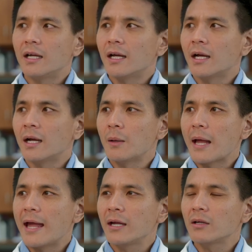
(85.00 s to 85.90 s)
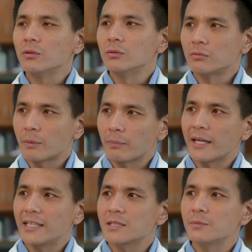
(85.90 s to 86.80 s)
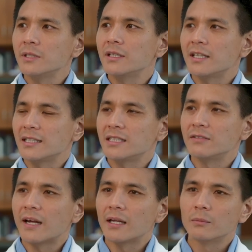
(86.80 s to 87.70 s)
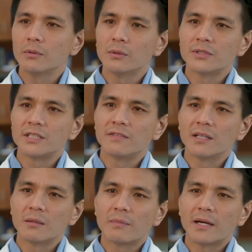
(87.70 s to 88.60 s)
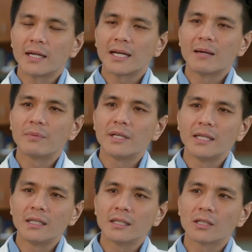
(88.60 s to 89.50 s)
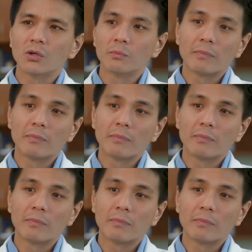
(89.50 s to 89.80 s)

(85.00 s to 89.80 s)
uh, ankle replacement that's available was developed by a company called